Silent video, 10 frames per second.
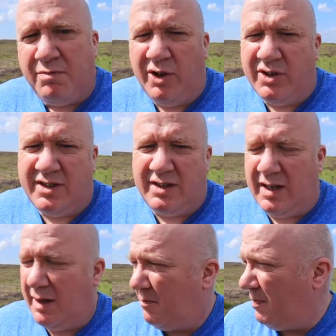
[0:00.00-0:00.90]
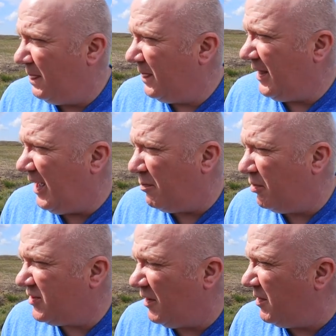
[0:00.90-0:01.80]
Plus
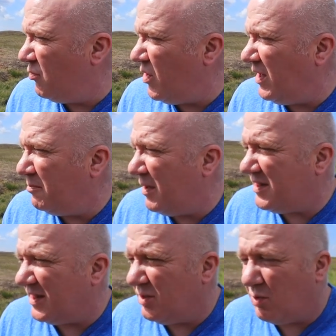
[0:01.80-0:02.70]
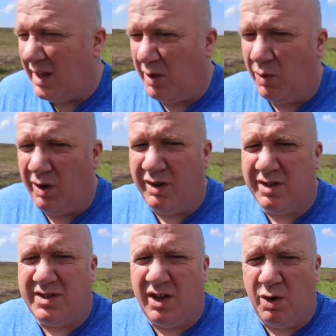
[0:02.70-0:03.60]
I've been really busy as well at
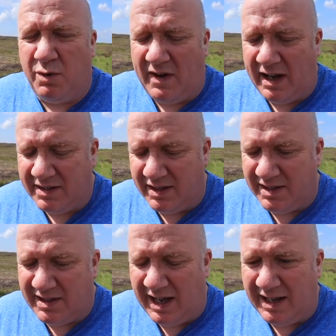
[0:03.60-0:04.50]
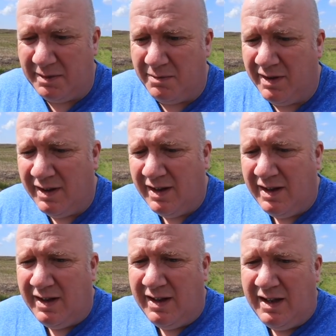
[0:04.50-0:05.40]
work, so finding the
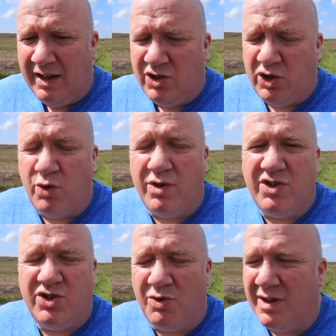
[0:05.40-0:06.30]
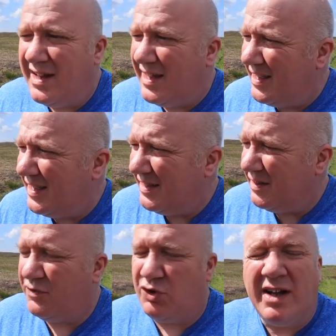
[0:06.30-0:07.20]
time
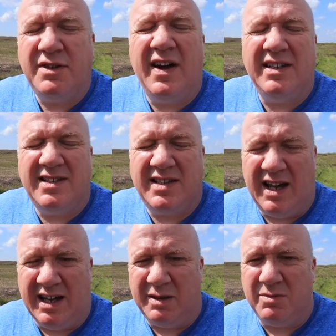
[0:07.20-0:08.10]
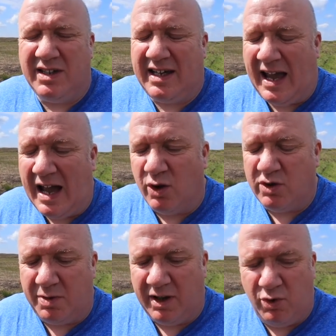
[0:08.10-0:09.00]
trying to find the time to get out
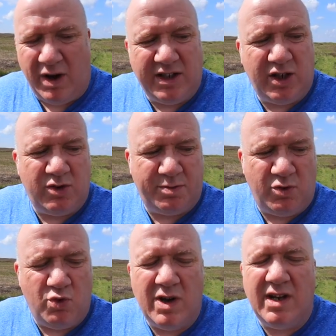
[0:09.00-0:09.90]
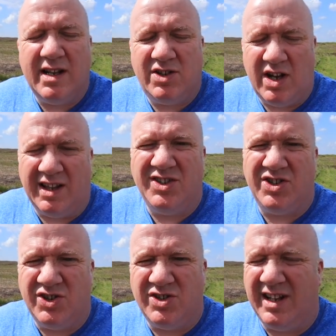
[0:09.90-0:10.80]
to play radio has been really
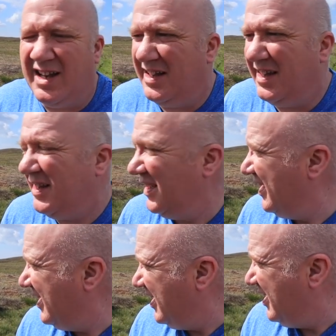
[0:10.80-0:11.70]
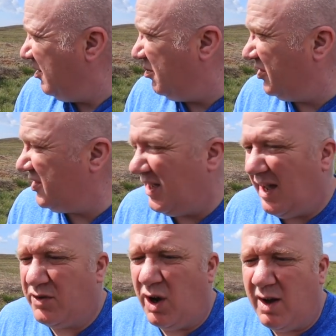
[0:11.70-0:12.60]
challenging just lately. But
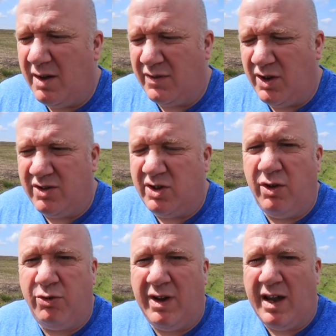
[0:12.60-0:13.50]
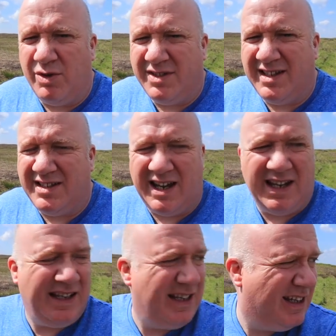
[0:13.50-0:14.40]
I've got 2 or 3 hours
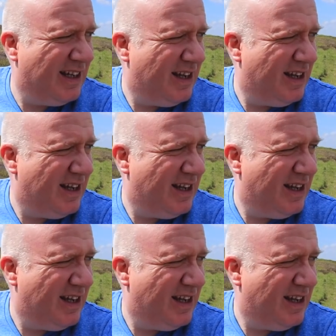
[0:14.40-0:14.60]
today.